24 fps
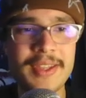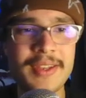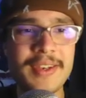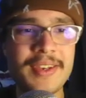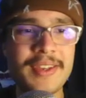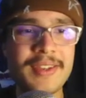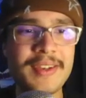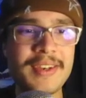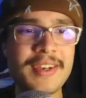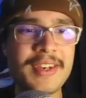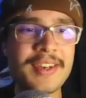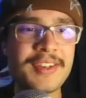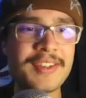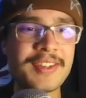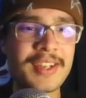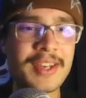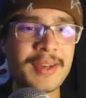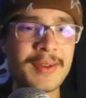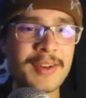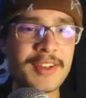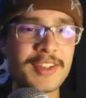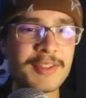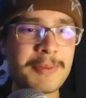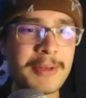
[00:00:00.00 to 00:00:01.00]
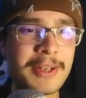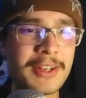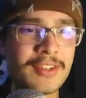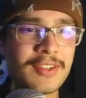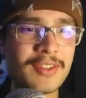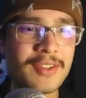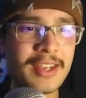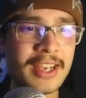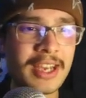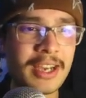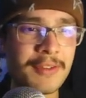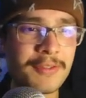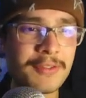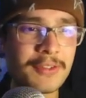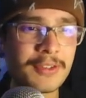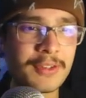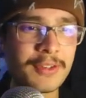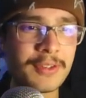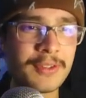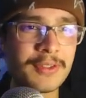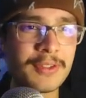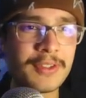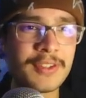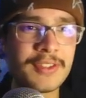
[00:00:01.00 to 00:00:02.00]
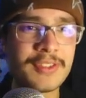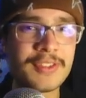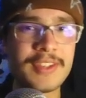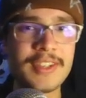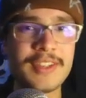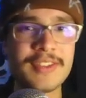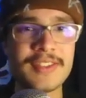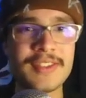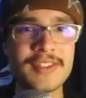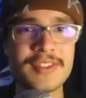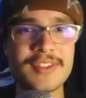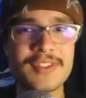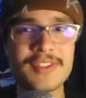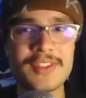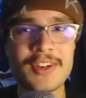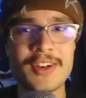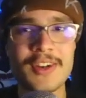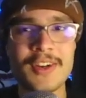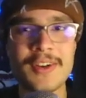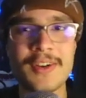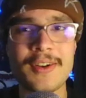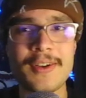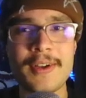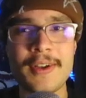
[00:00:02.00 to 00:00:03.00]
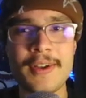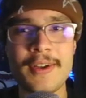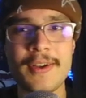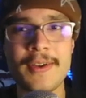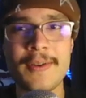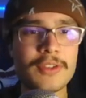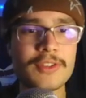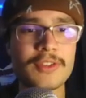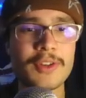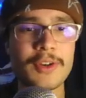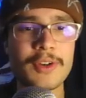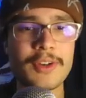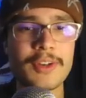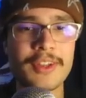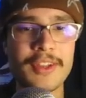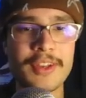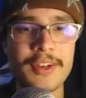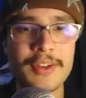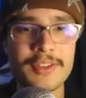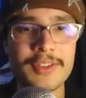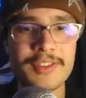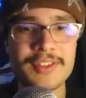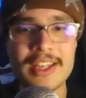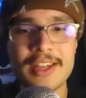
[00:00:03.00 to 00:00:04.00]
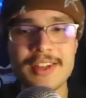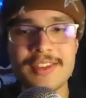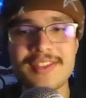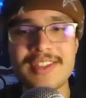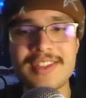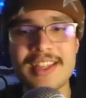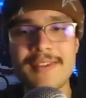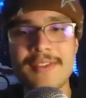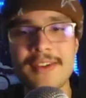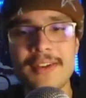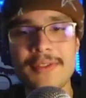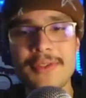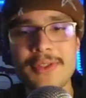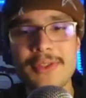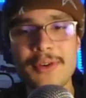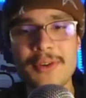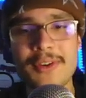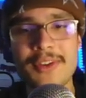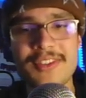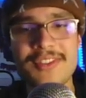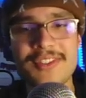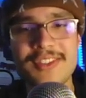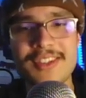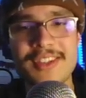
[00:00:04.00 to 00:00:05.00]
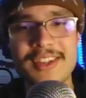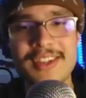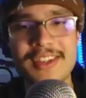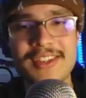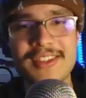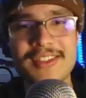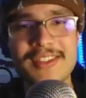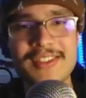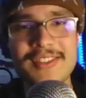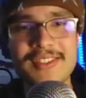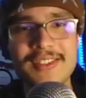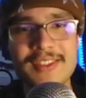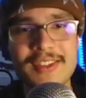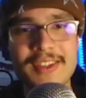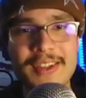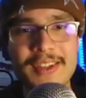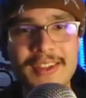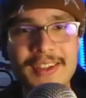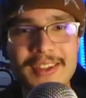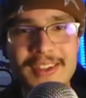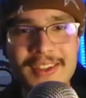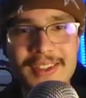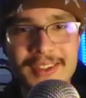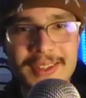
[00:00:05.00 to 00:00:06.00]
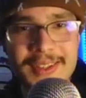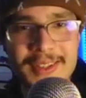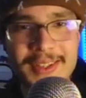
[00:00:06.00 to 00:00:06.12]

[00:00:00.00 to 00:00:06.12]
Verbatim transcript: needed to go, and especially after the season start, um, starting you know seven and thirty six, like